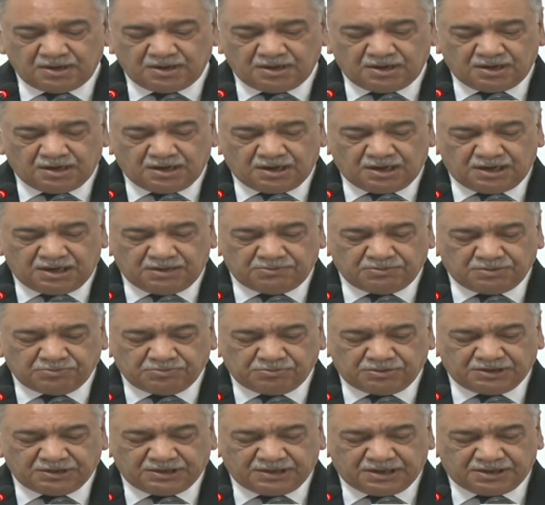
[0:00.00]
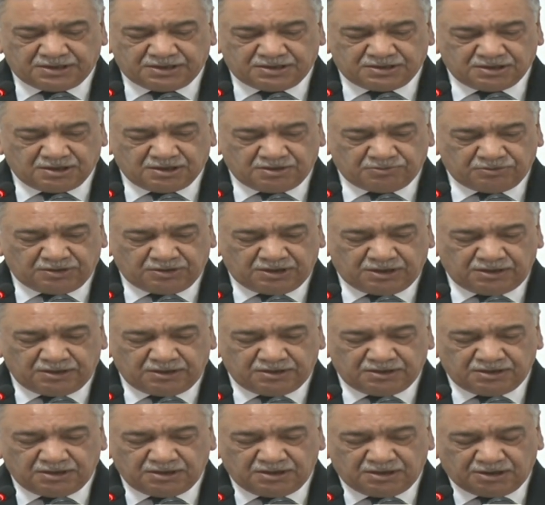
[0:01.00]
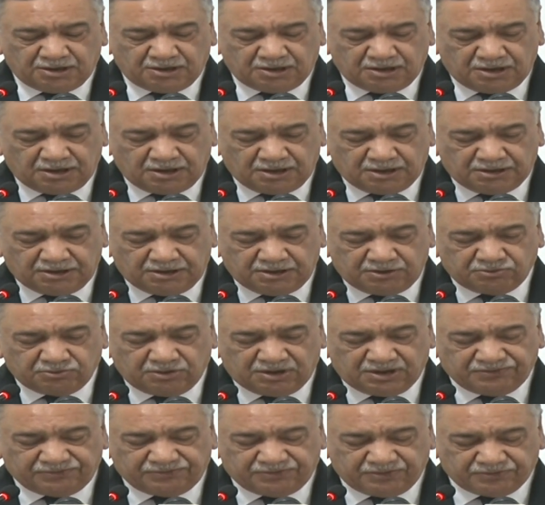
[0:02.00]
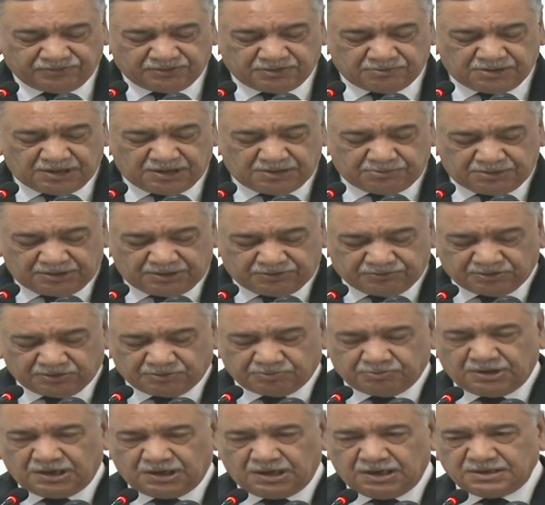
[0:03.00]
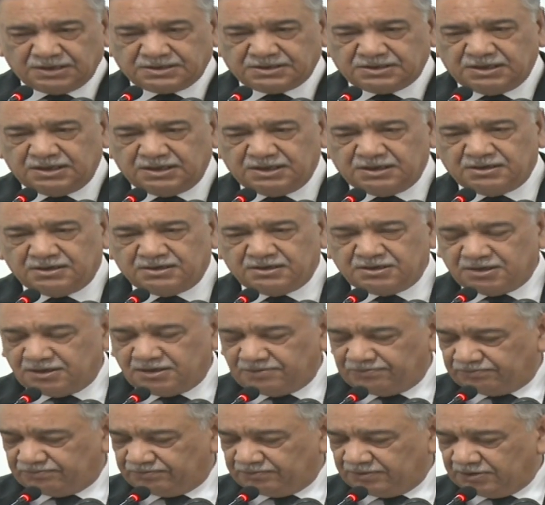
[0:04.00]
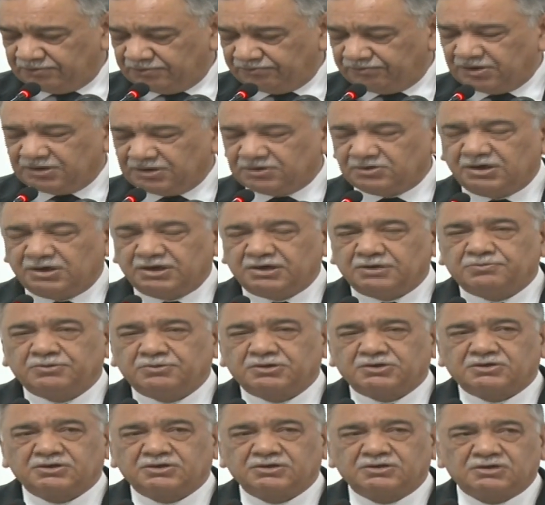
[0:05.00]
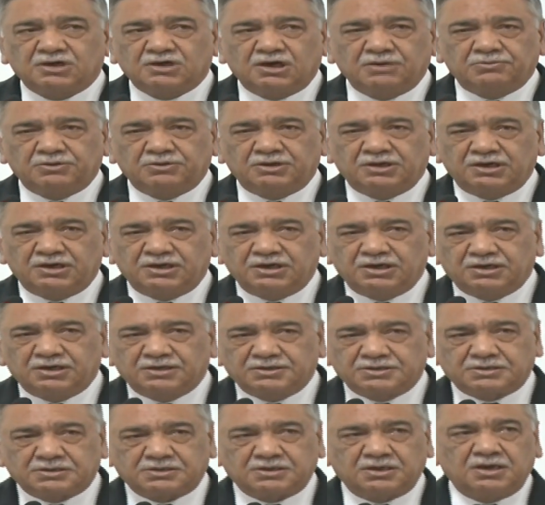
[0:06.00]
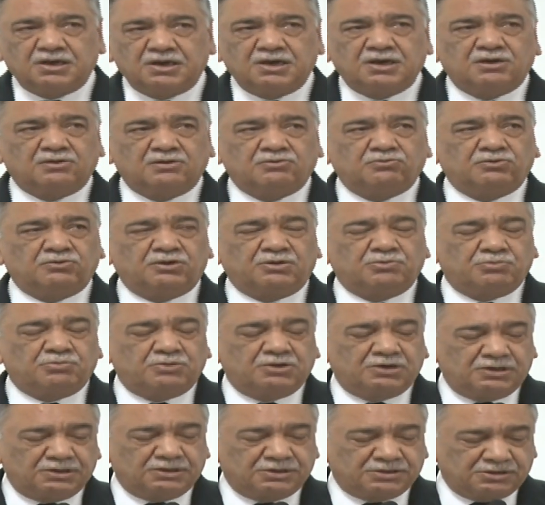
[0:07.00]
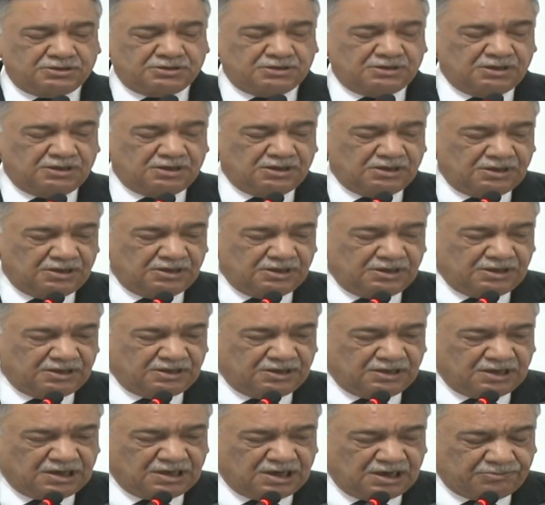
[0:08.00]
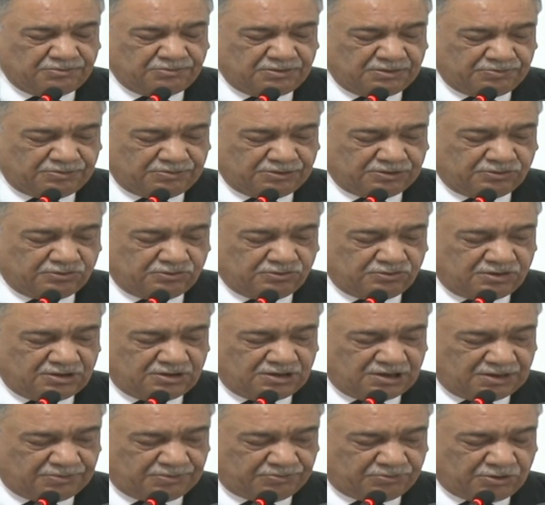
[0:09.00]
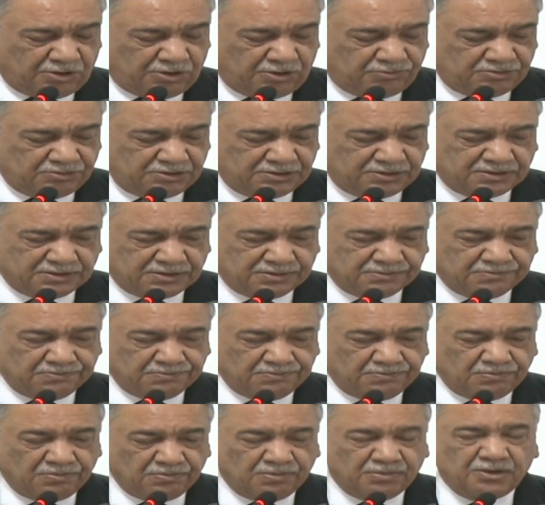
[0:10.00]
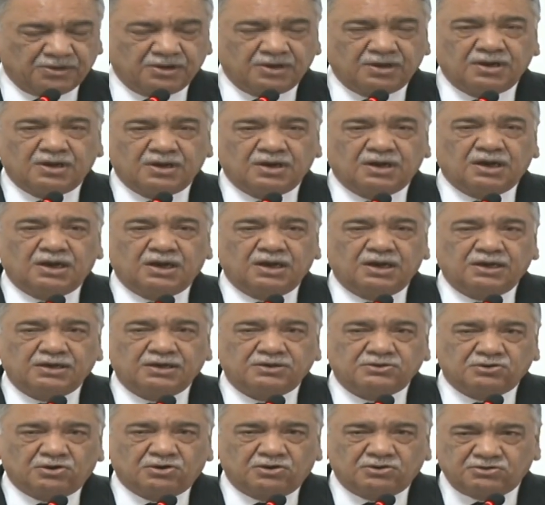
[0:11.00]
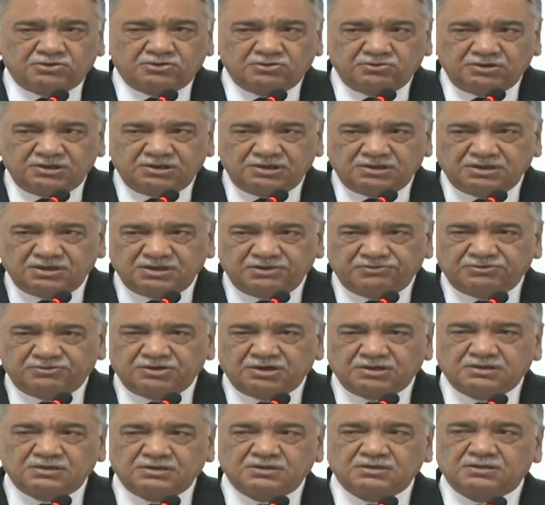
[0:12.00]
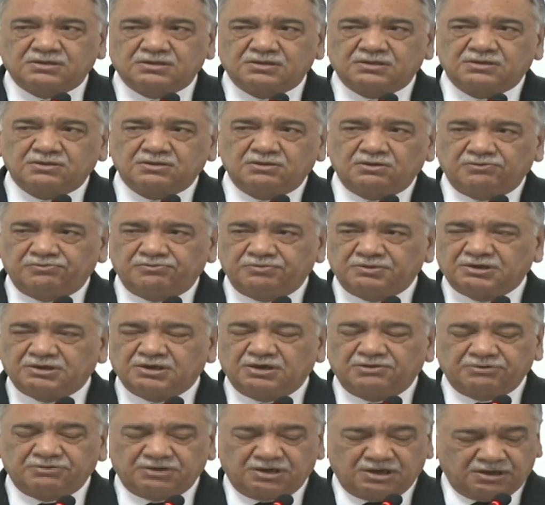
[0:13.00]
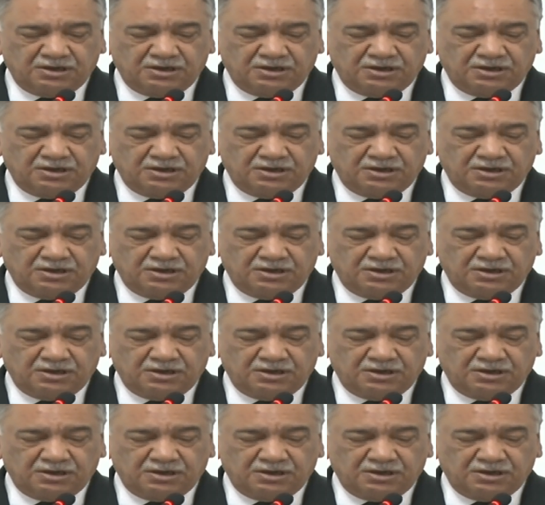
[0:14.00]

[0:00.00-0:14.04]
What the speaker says: I remember that when the 25th Amendment was passed and federally administered tribal areas were merged in the Khyber Pakhtunkhwa province, I talked to the Chief Justice of Peshawar High